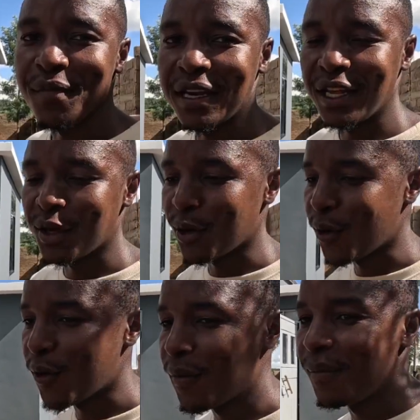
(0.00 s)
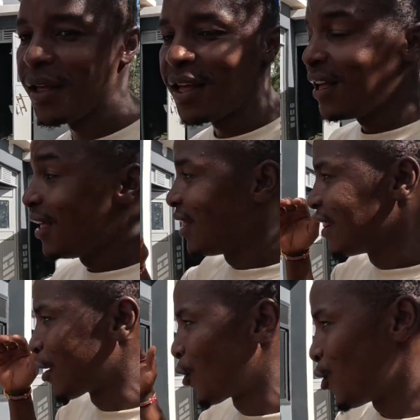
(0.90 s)
building your home,
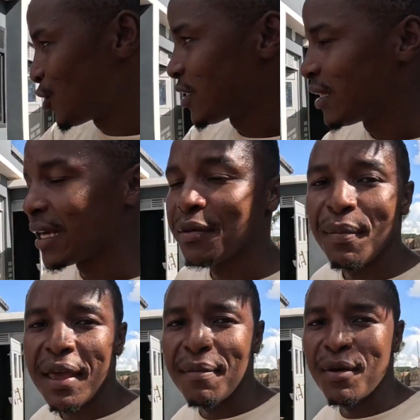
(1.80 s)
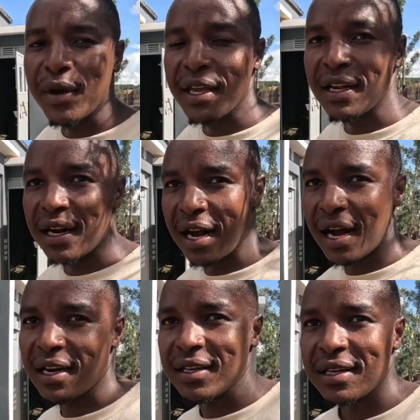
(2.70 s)
the costs that maybe we
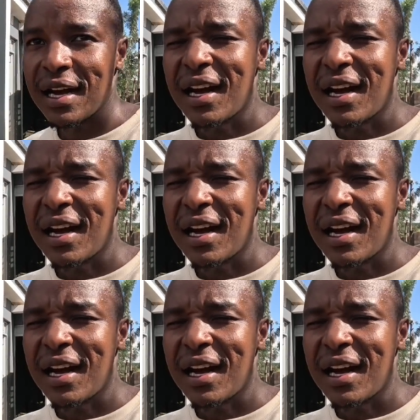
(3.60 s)
incurred.